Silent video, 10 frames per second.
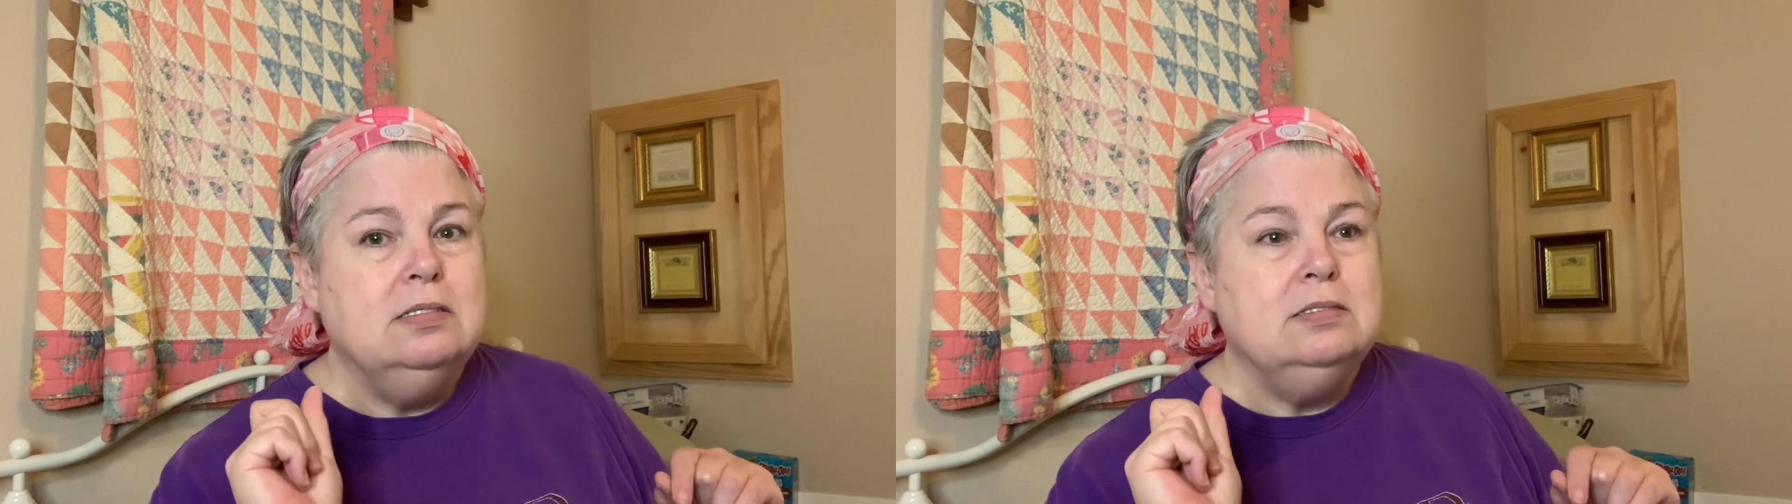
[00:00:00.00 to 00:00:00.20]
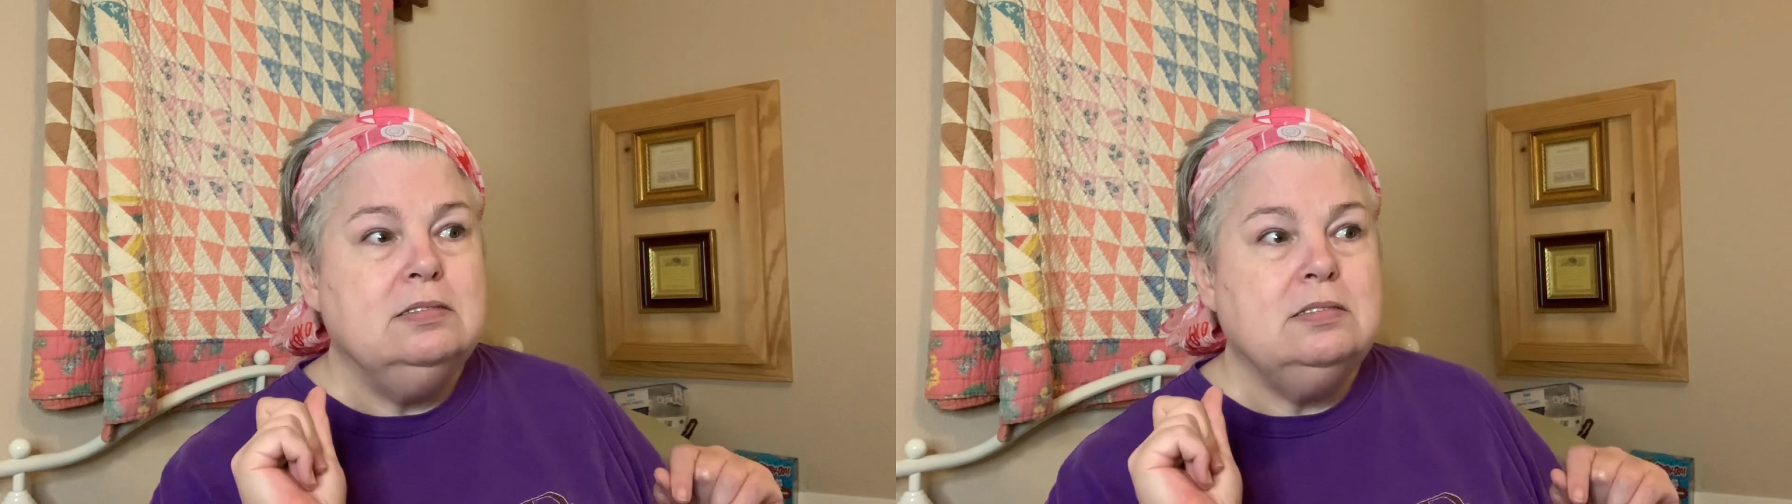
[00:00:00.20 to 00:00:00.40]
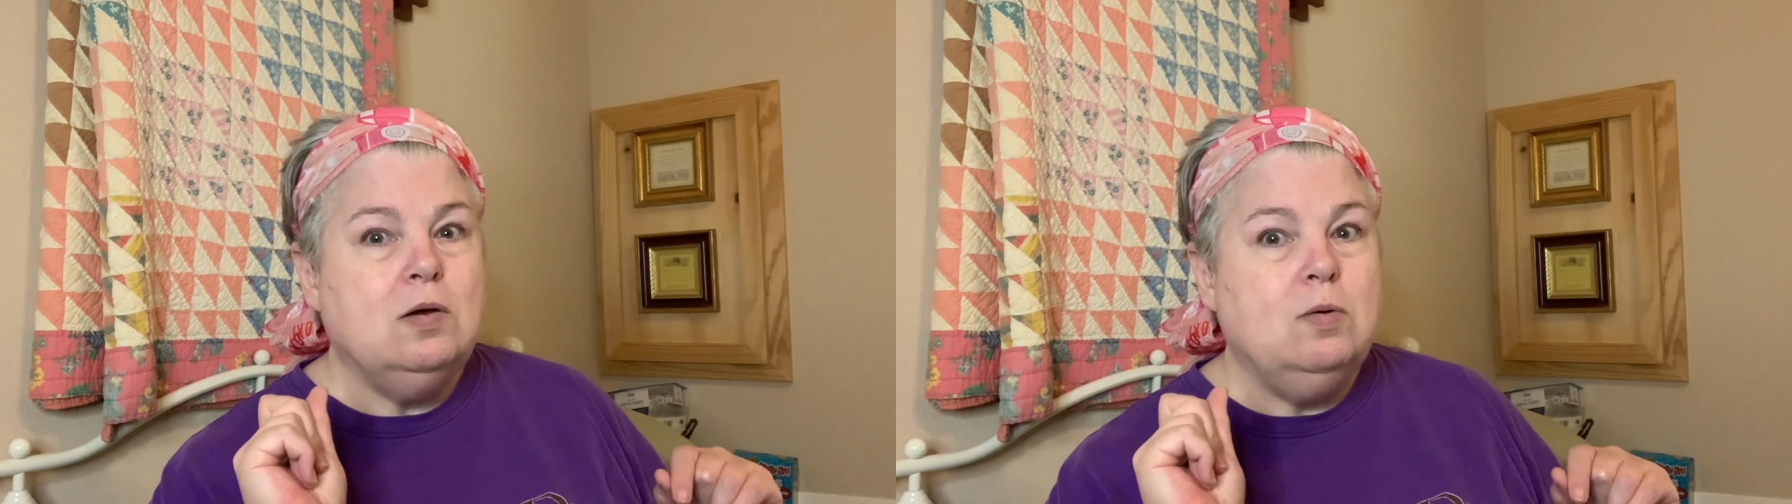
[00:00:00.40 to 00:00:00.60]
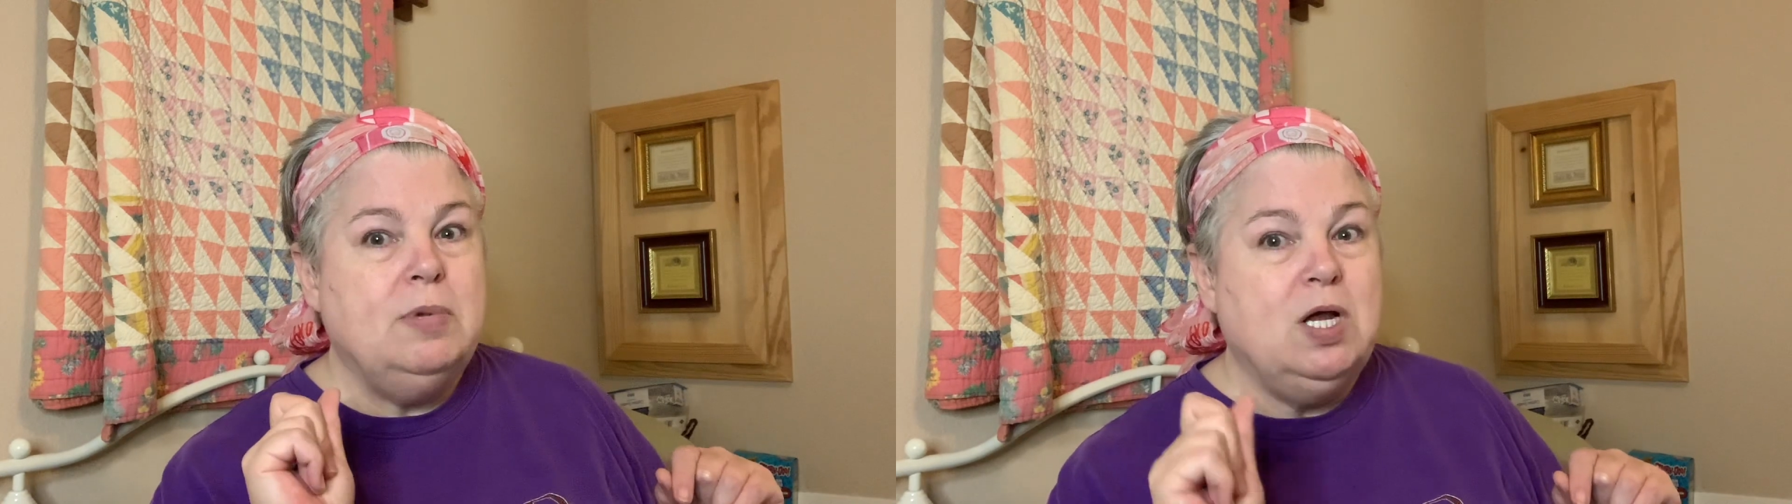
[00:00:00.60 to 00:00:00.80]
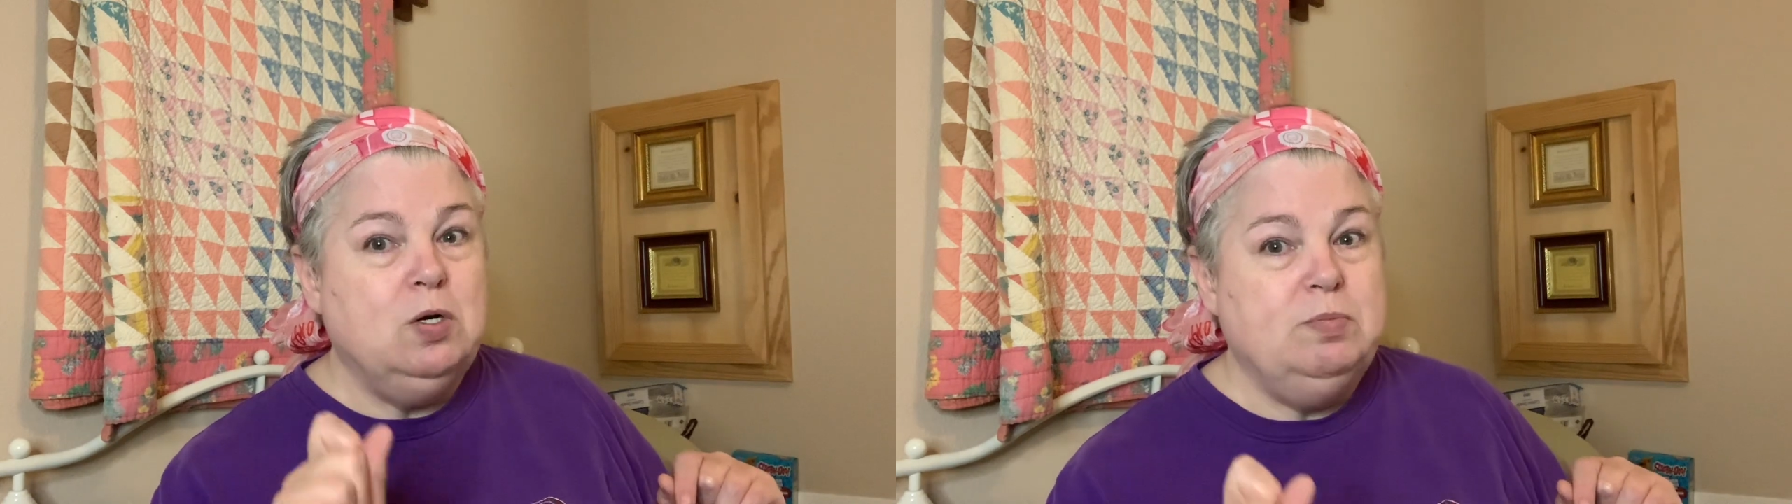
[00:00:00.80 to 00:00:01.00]
So I'm
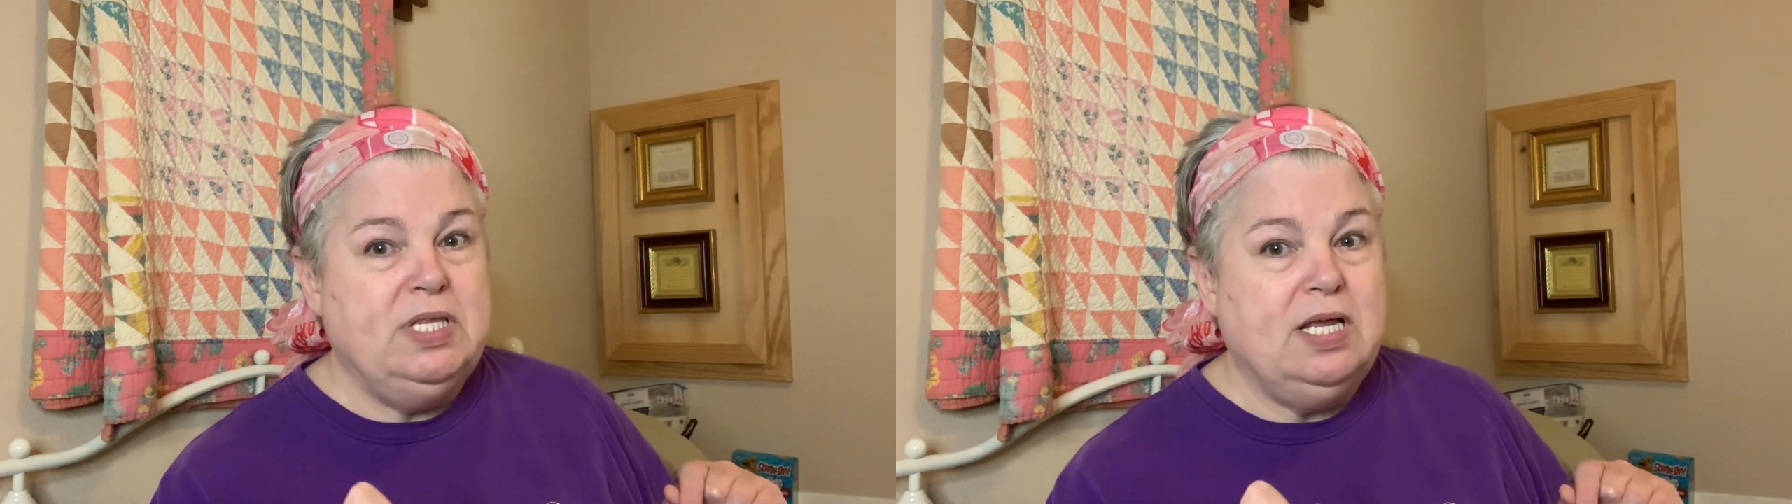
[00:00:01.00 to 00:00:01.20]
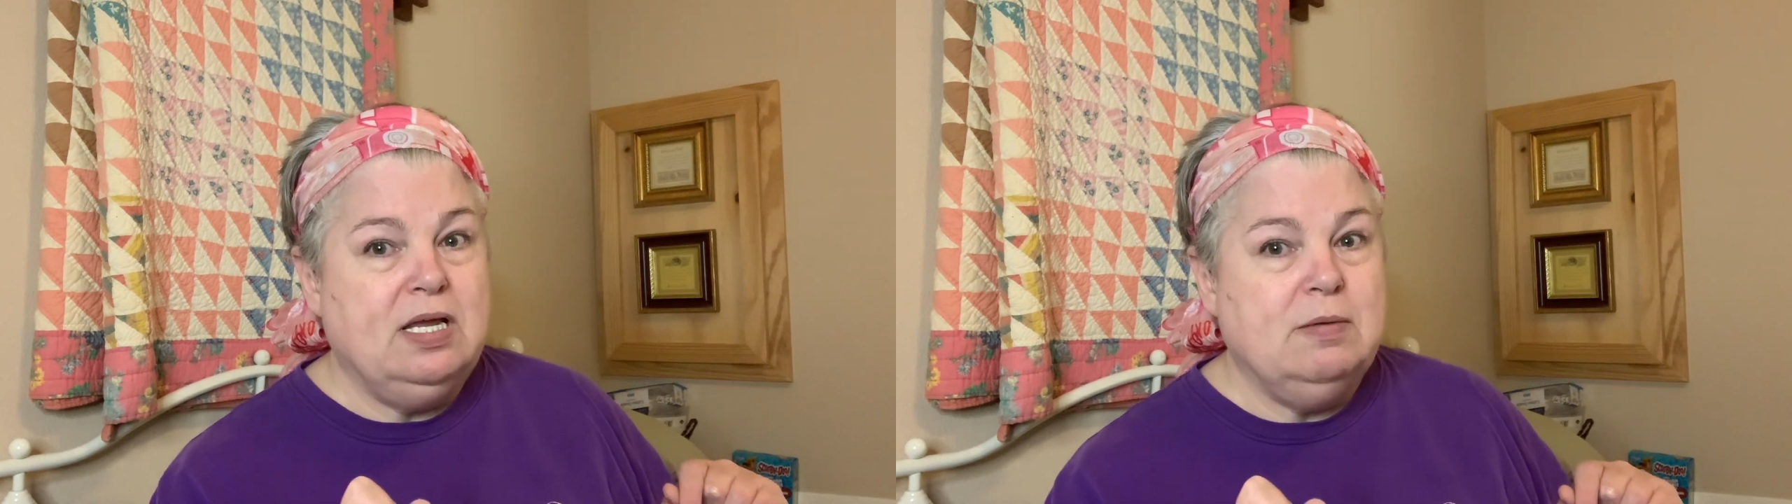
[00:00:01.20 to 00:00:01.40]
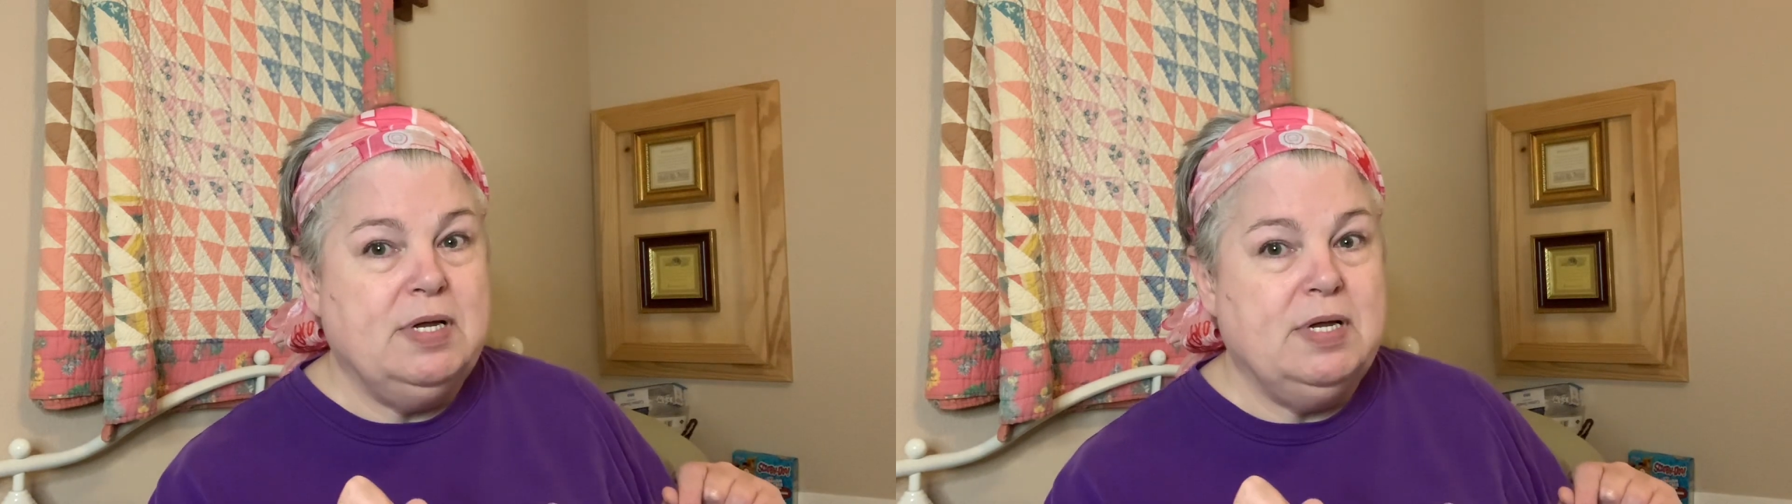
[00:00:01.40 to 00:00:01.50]
hoping they come